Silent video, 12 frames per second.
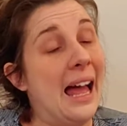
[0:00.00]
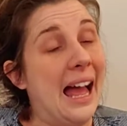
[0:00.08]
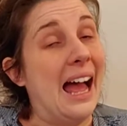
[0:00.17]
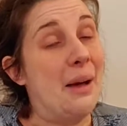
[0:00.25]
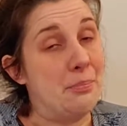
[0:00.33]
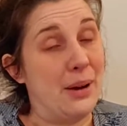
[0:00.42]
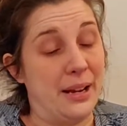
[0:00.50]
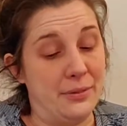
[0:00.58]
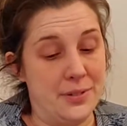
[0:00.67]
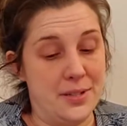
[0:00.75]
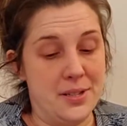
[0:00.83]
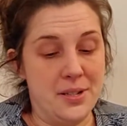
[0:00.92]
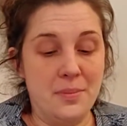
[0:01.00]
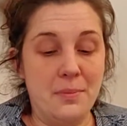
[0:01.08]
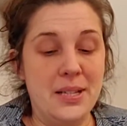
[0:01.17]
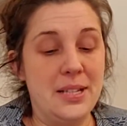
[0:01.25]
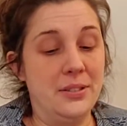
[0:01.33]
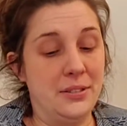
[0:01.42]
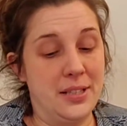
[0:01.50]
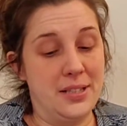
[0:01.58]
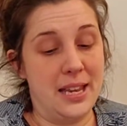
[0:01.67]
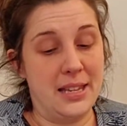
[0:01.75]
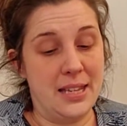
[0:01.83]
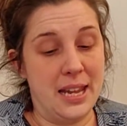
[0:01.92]
At breakfast, Matilda
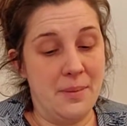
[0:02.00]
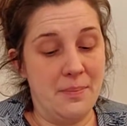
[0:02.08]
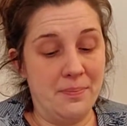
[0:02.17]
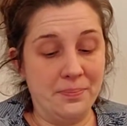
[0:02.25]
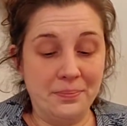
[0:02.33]
said to him,